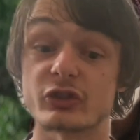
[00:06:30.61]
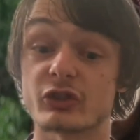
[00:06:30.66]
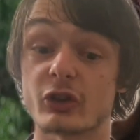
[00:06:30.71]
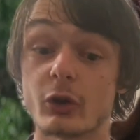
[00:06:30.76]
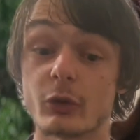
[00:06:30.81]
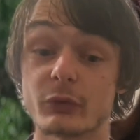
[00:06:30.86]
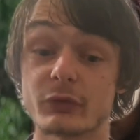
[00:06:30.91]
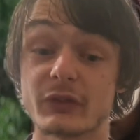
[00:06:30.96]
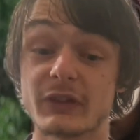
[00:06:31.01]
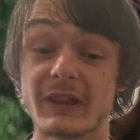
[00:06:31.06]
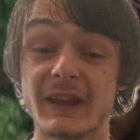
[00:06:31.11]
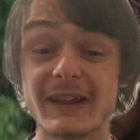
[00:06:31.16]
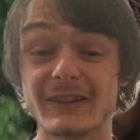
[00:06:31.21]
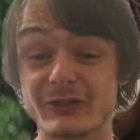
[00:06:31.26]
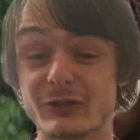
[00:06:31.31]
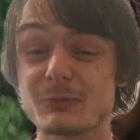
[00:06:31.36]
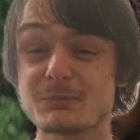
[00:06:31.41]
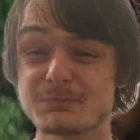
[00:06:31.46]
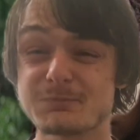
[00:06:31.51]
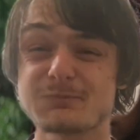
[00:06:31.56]
So
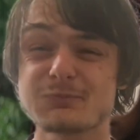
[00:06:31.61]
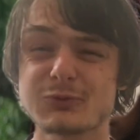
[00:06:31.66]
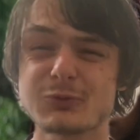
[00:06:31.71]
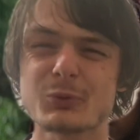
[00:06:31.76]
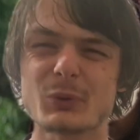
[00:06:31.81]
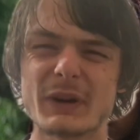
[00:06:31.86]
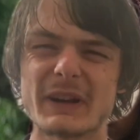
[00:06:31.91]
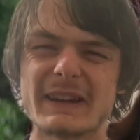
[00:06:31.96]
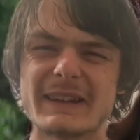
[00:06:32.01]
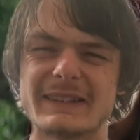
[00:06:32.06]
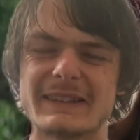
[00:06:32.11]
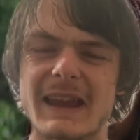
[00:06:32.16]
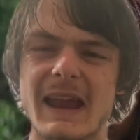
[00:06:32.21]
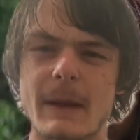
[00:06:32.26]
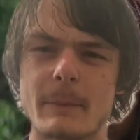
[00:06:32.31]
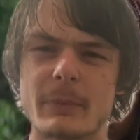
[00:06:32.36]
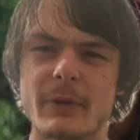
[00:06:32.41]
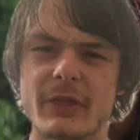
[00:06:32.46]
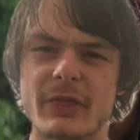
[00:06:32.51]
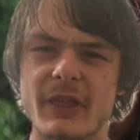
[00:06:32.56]
that's pretty
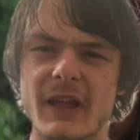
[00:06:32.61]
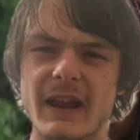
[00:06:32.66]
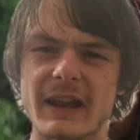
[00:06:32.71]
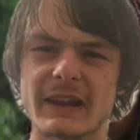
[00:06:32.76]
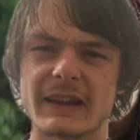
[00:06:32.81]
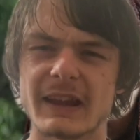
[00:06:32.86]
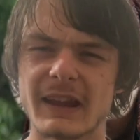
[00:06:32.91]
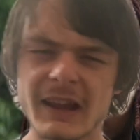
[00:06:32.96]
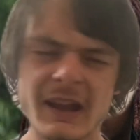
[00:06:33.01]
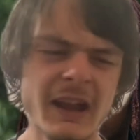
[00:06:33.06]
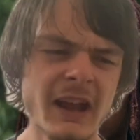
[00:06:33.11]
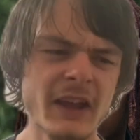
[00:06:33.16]
damn pathetic.